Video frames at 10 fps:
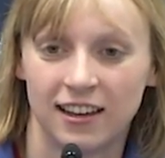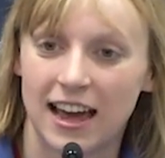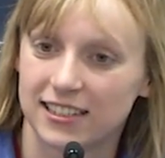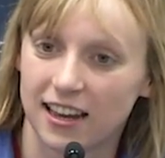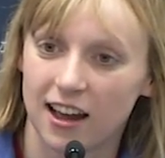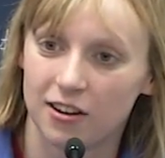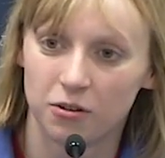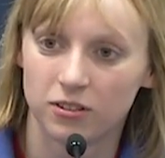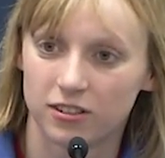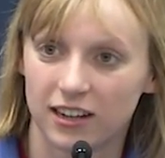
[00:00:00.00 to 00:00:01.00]
as I got
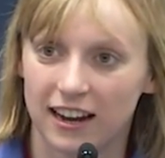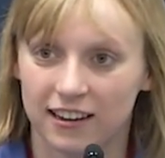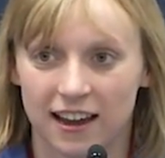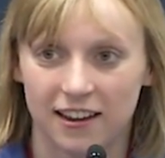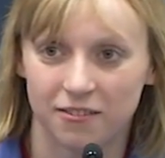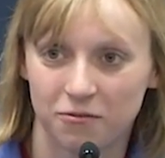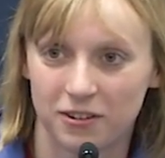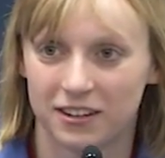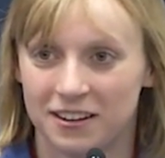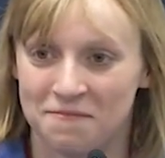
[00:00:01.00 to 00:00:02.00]
older, I kind of
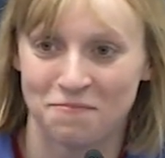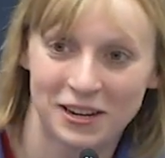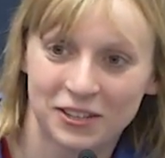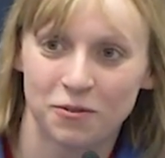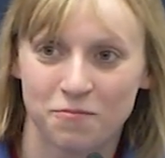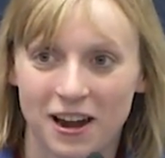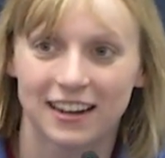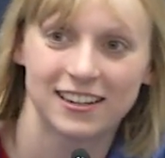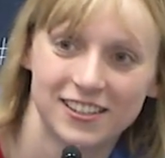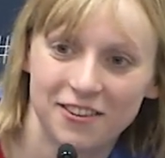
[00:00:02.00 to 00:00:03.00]
would pick swim
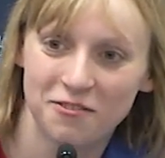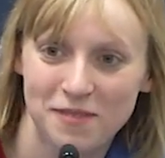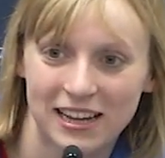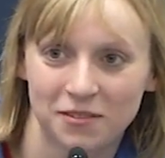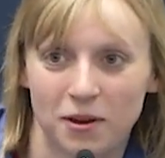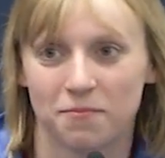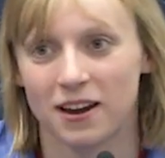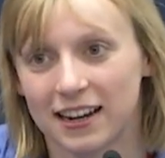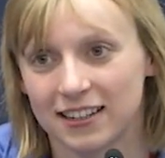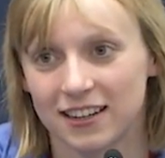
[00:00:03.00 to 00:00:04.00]
practice over basketball
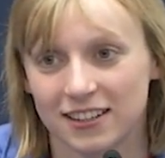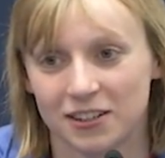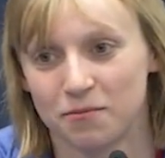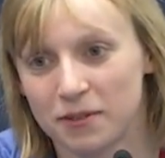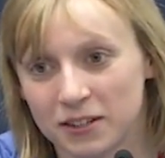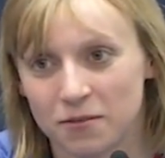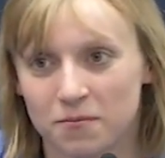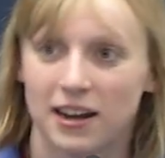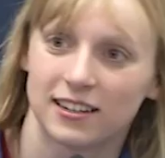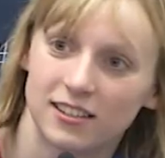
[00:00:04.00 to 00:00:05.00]
practice or pick swim
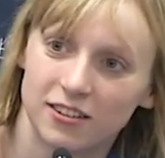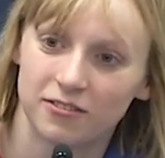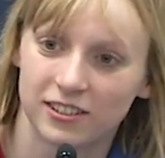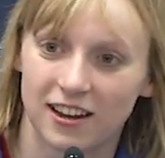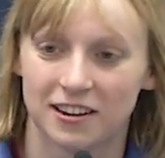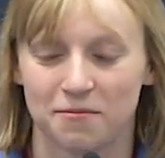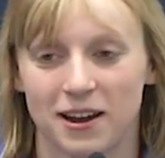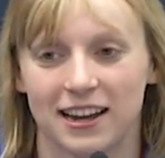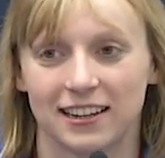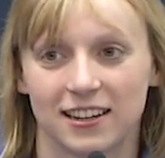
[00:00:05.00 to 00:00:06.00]
practice over soccer
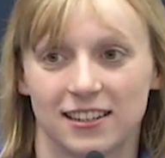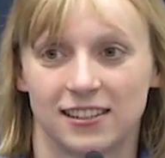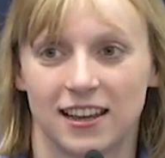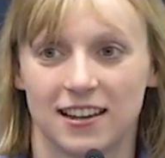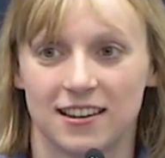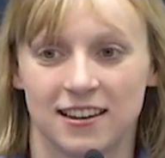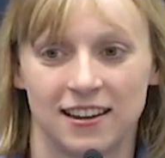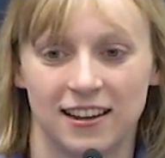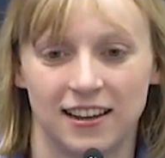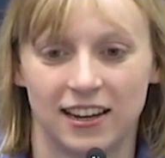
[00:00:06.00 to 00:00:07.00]
practice, and
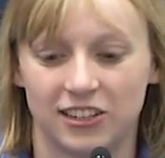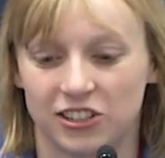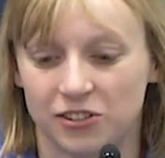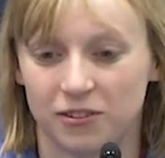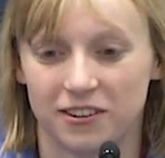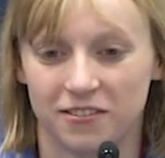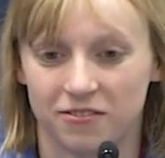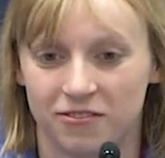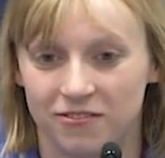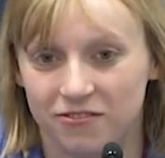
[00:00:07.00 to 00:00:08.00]
I just sort
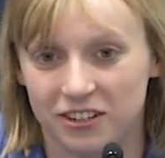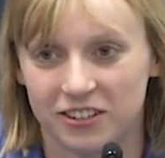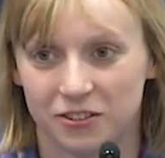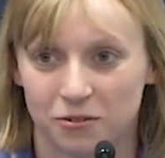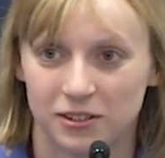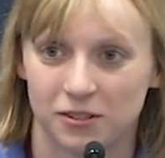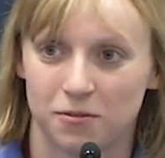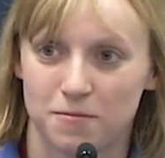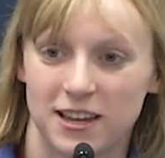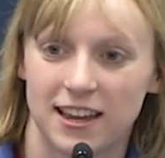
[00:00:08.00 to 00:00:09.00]
of veered towards
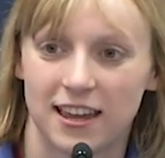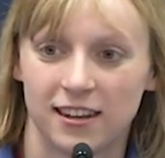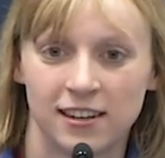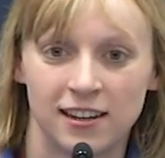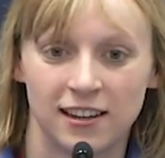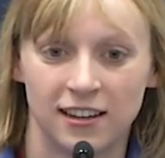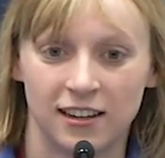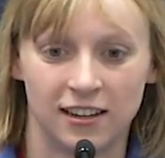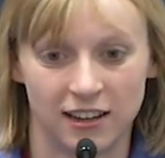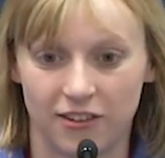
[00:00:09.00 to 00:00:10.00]
swimming. And
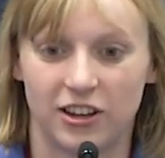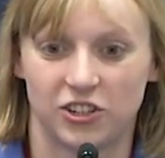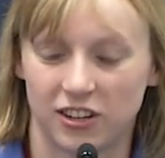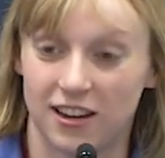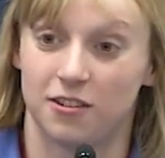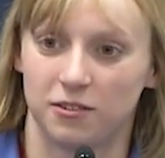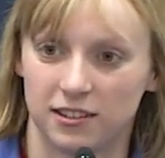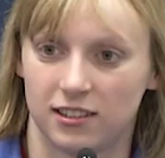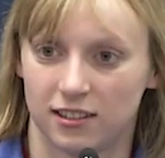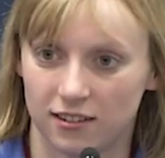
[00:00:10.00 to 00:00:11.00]
eventually, I
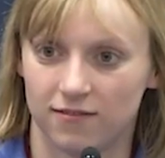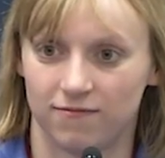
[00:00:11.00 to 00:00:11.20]
was